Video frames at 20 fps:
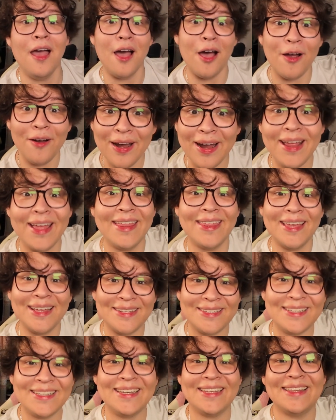All right, and
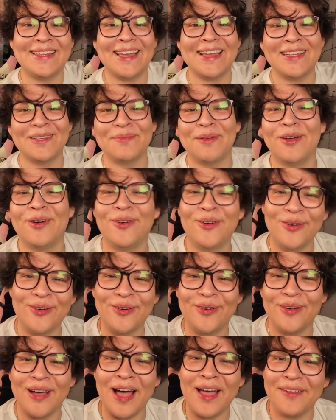that's it. That's my
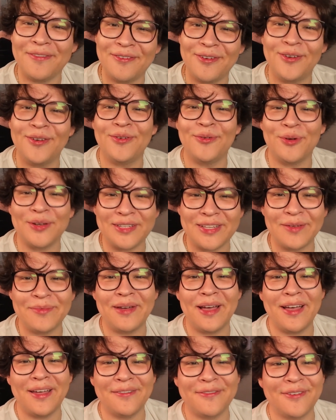whole iPhone, what's on
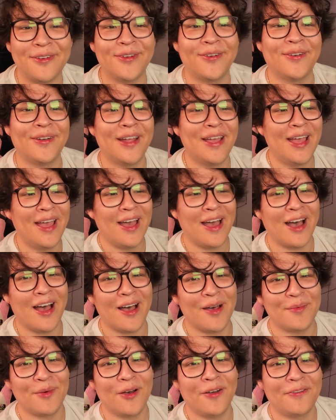my iPhone.
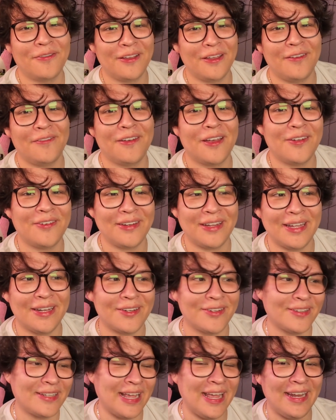Hopefully you found it
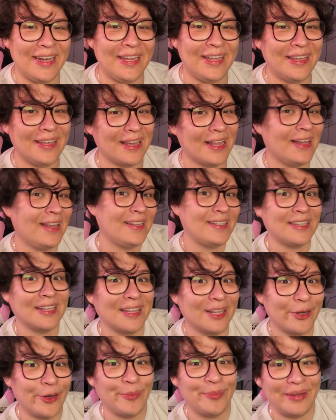entertaining, at least a
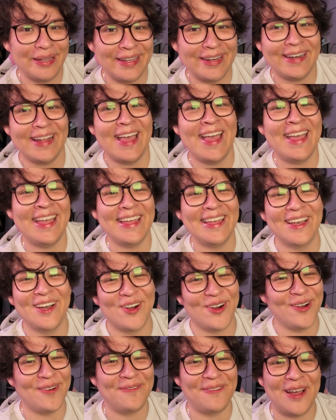little bit,
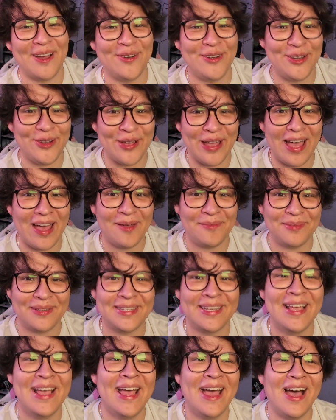or found new apps.
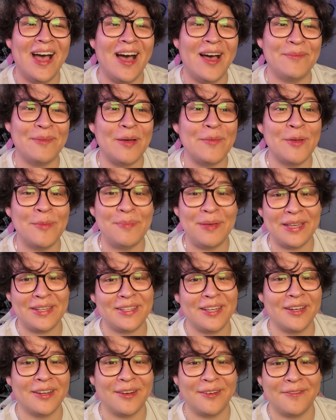I'm a big
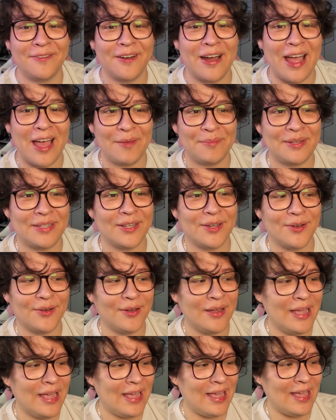sucker for apps, so
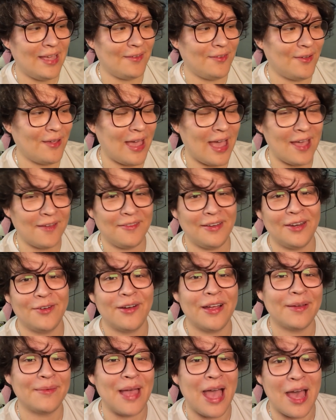if you have any
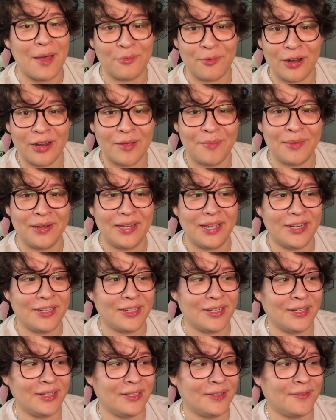app
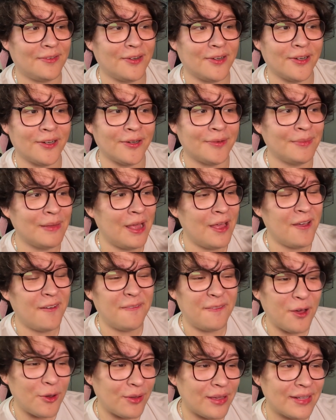recommendations for
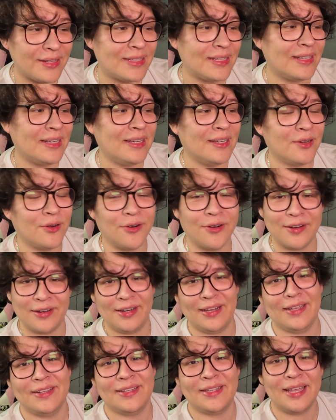focusing or
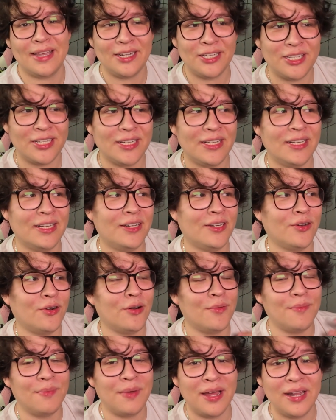organization
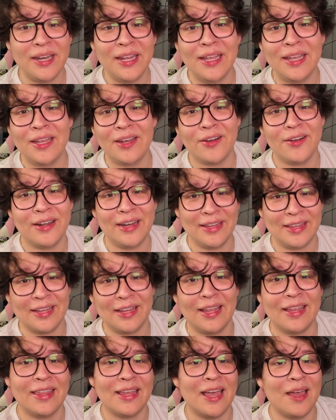or money or anything
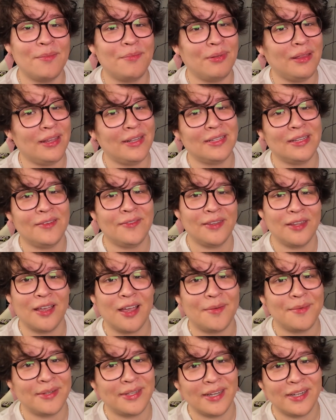like that, please leave in the
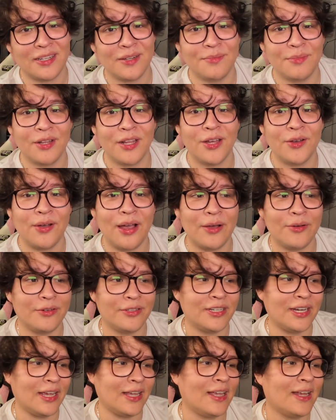comment section below. I will
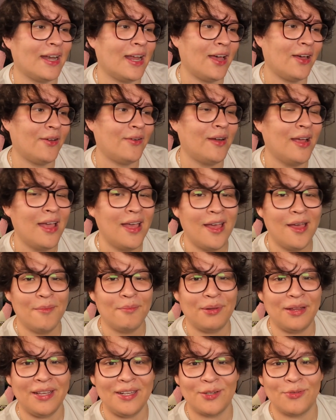check it out.
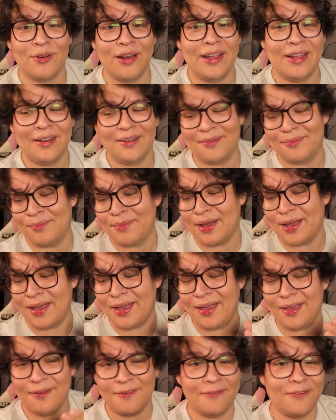Please rate
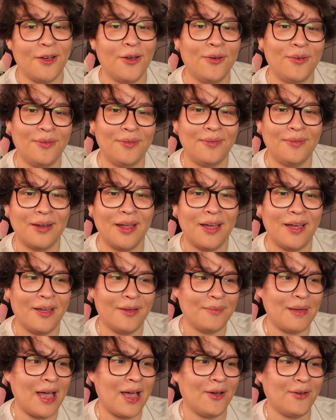my phone,
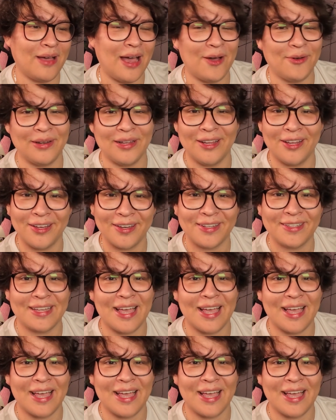how it looks.